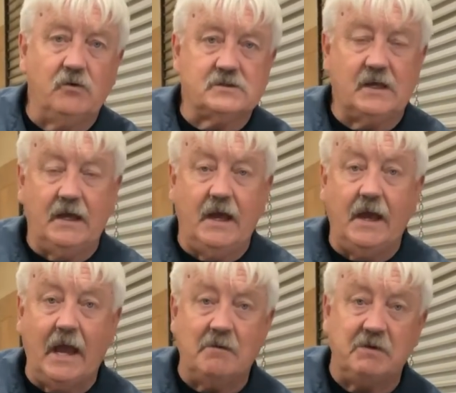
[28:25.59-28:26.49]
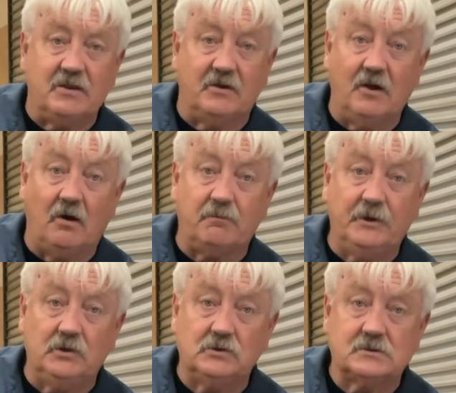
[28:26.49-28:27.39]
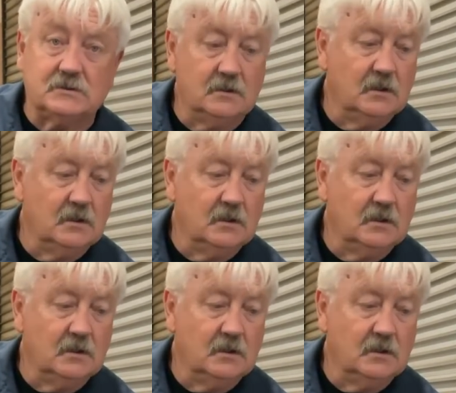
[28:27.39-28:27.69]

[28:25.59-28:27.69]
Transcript: would say, hey, hand me the duckbills.